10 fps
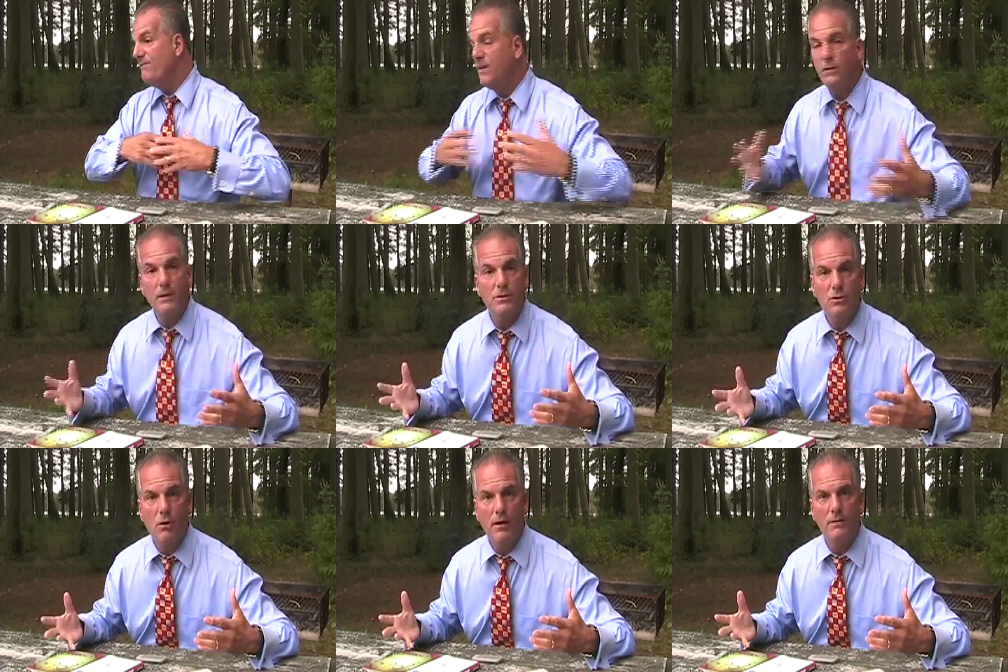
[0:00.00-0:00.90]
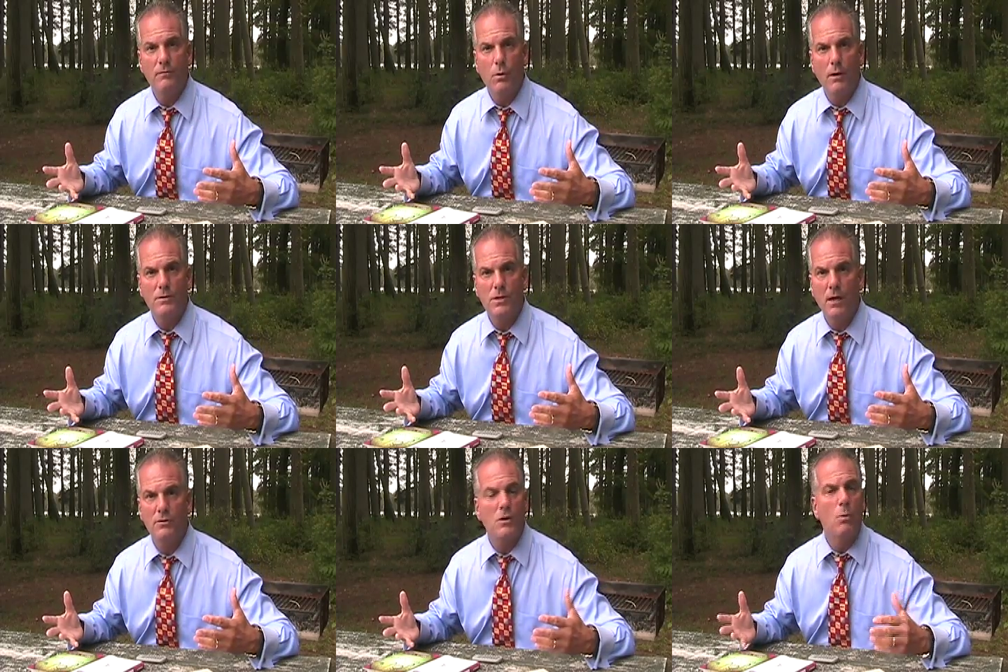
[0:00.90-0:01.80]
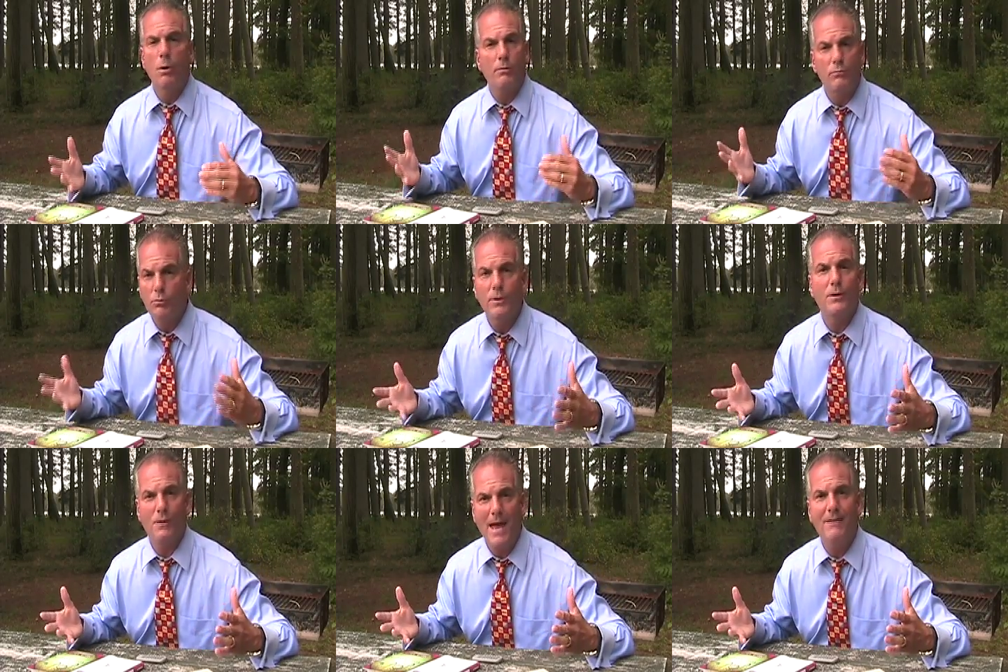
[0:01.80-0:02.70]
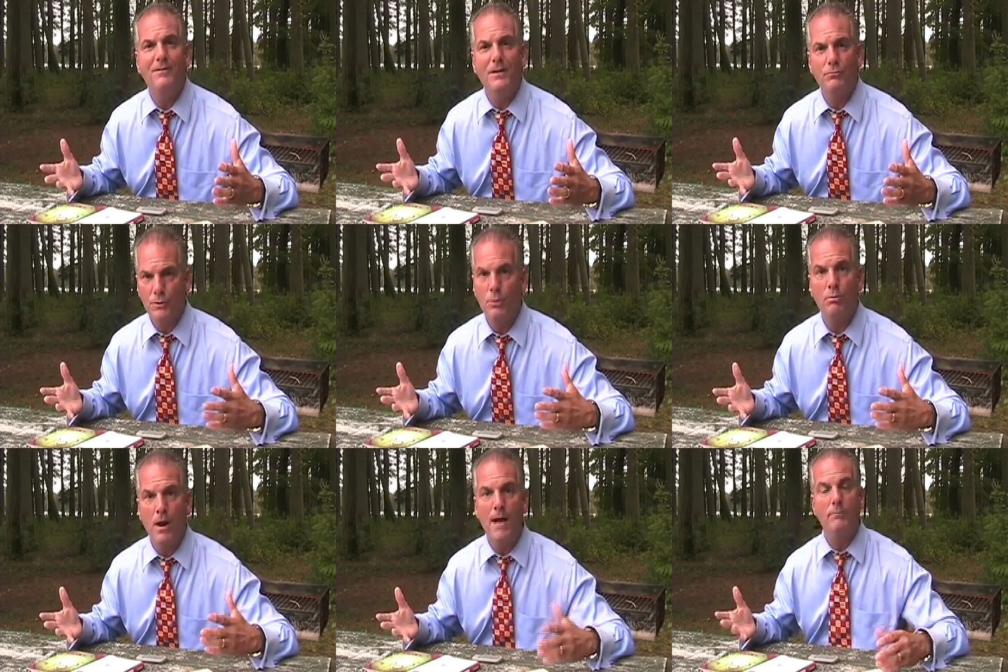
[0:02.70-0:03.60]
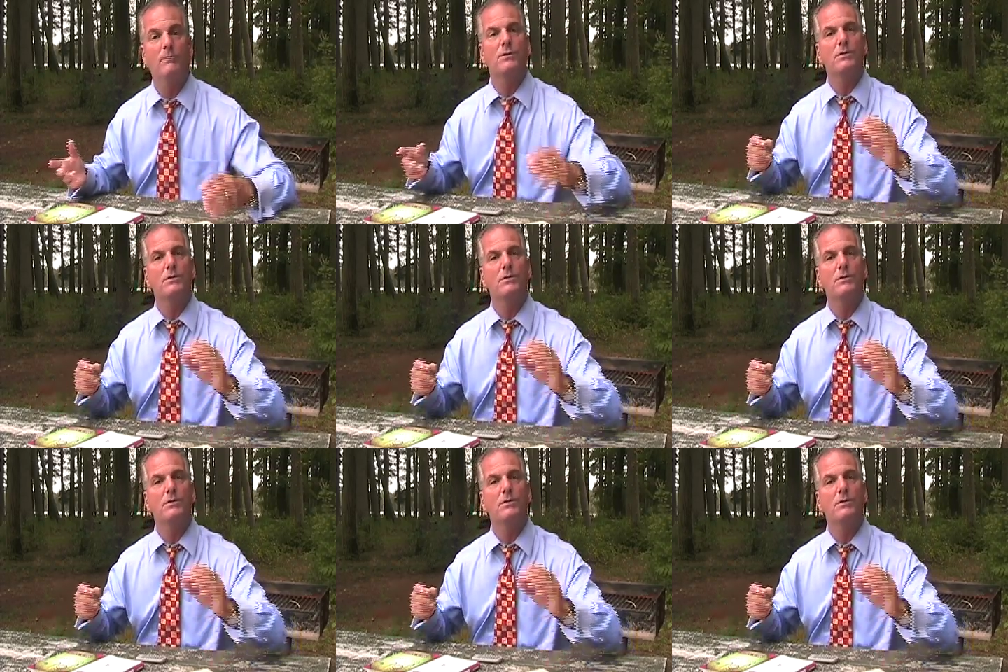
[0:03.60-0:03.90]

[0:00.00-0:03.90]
feeling sorry for ourselves where we really don't have any real problems.